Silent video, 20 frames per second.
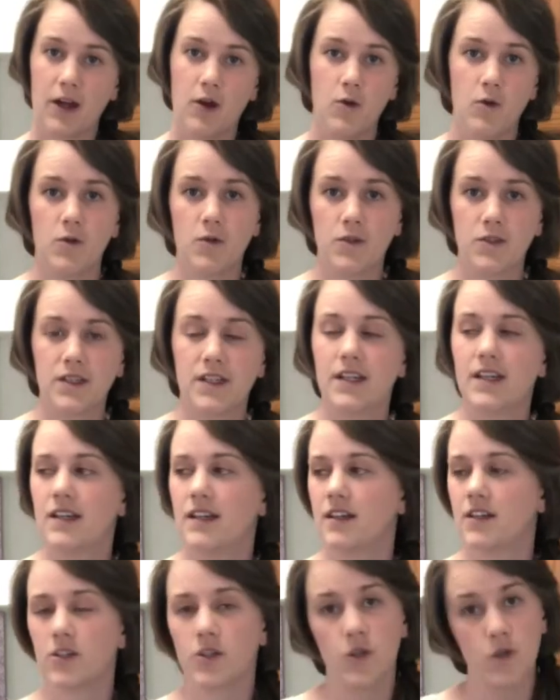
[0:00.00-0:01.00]
old
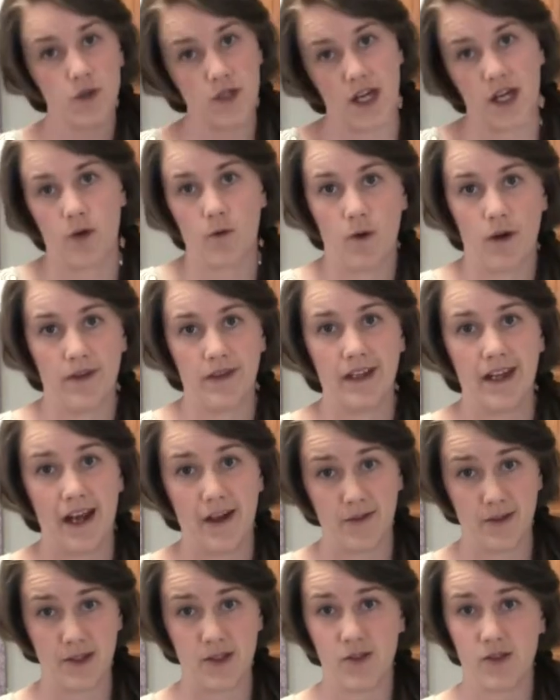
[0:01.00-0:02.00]
Khoo Tech one that I
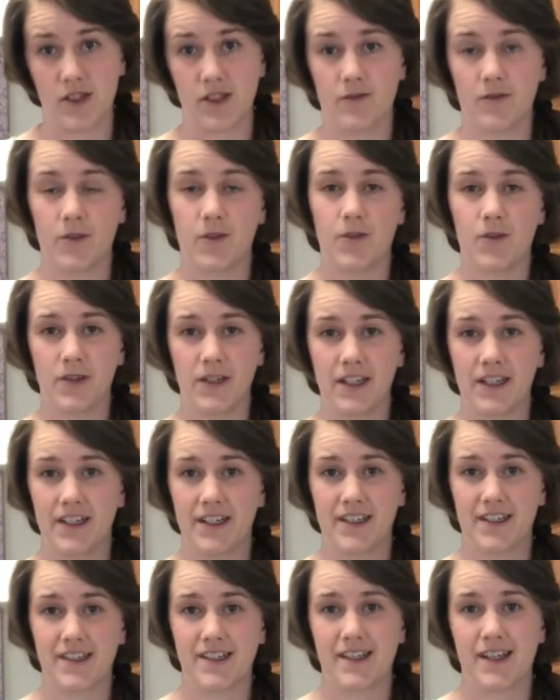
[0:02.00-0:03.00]
was using for 3
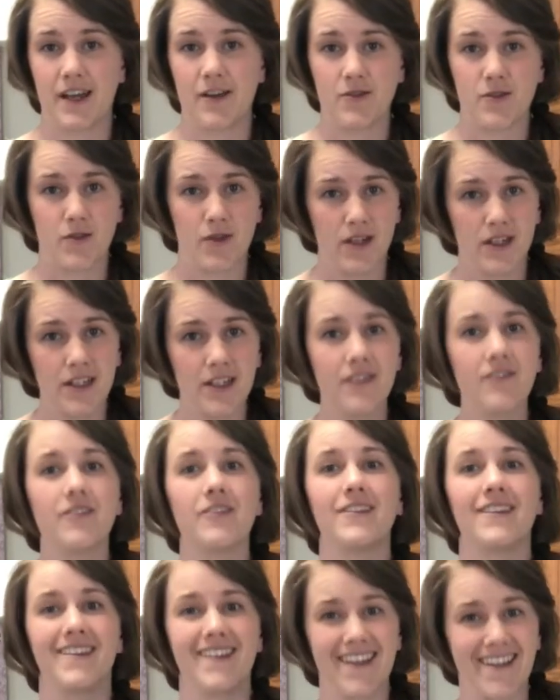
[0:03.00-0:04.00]
years. I was ready
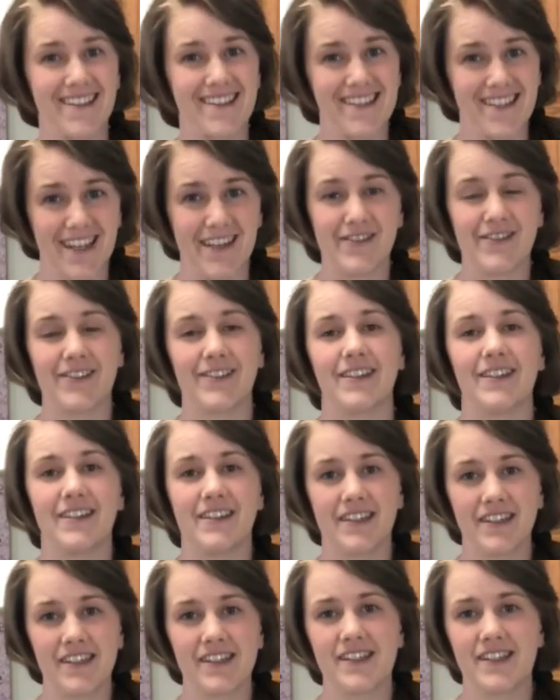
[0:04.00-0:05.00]
for the next level, and
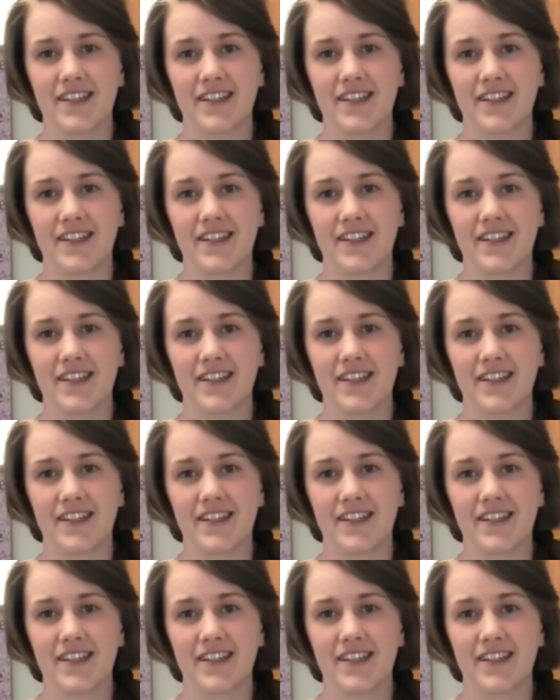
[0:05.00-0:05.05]
this